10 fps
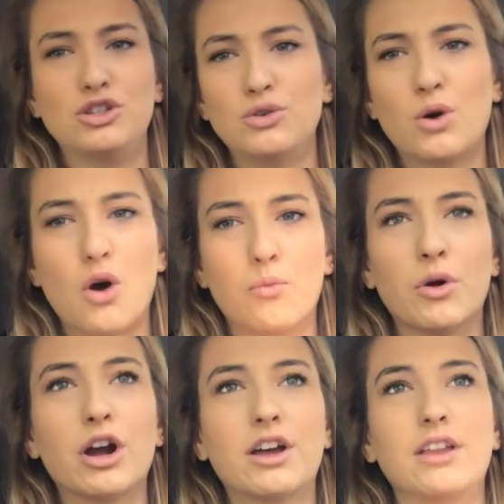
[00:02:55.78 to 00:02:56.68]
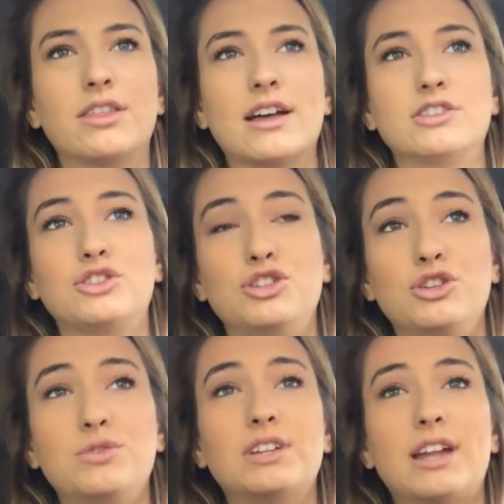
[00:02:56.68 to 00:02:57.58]
do homework that's
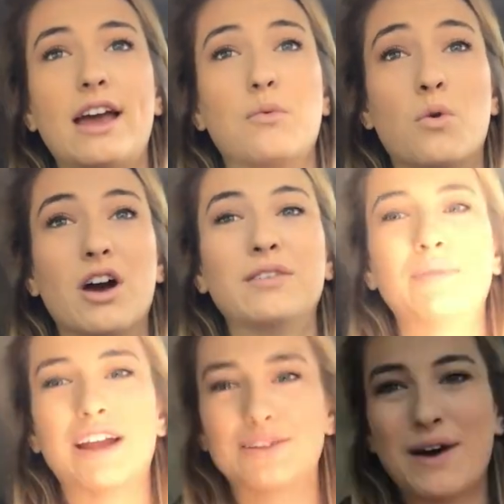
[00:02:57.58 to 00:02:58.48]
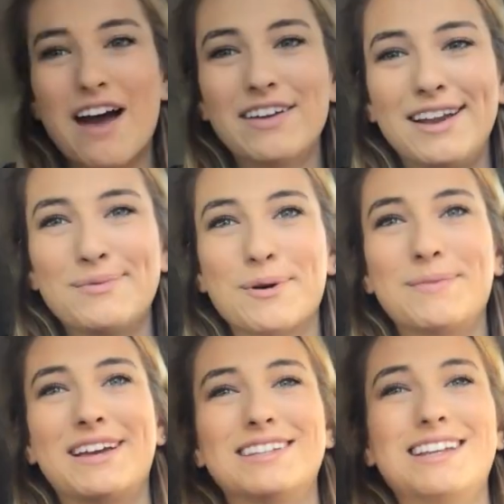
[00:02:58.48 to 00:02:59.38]
due today at 1 but I don't have it anymore
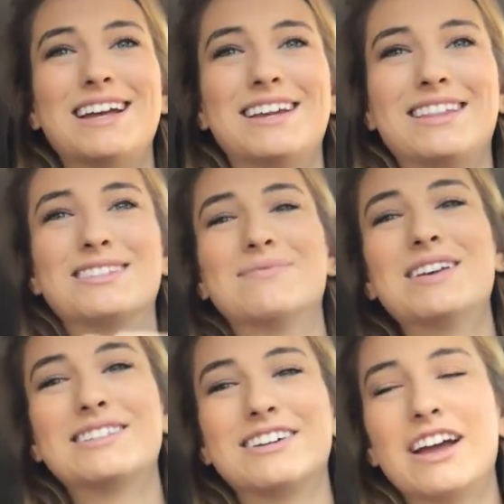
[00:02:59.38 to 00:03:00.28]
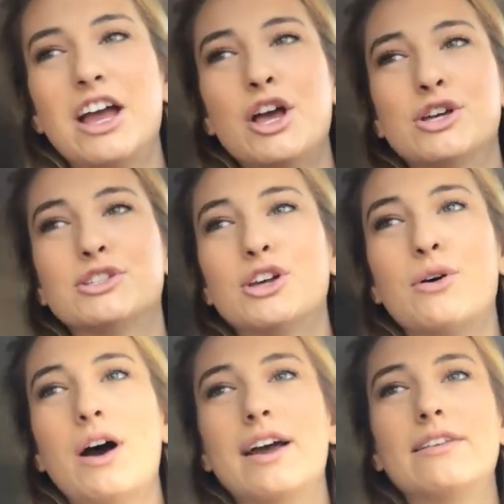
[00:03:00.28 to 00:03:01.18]
because end of the semester
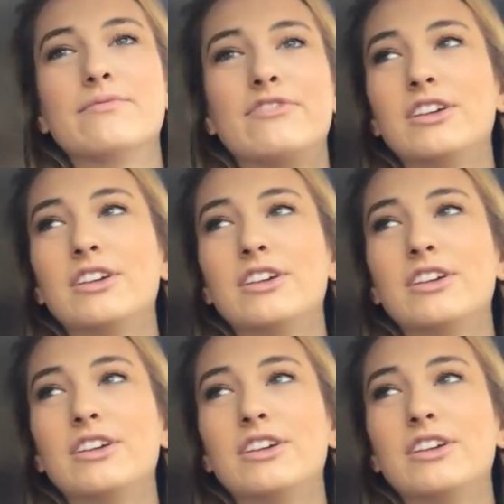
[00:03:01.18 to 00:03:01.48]
so I am